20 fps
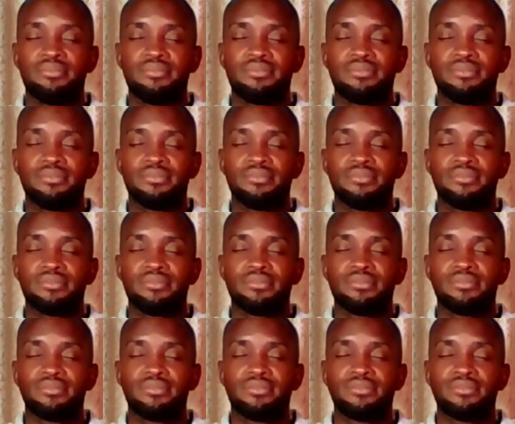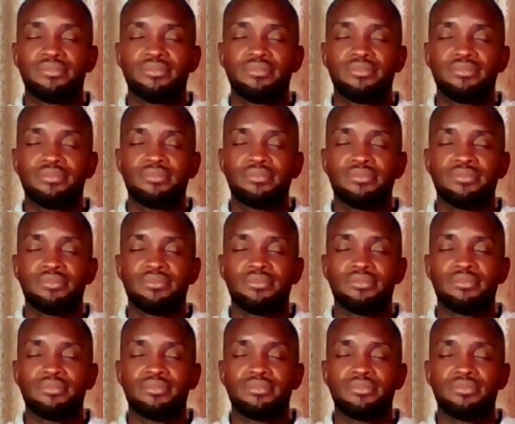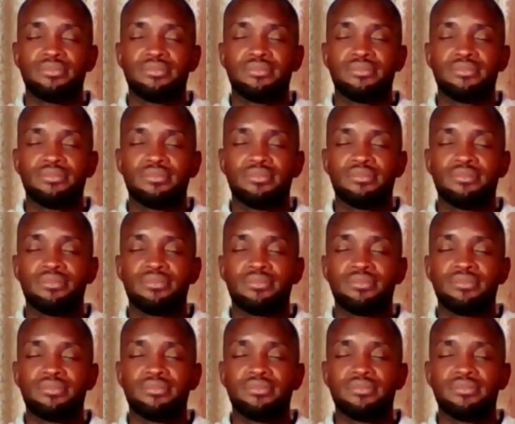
[no speech]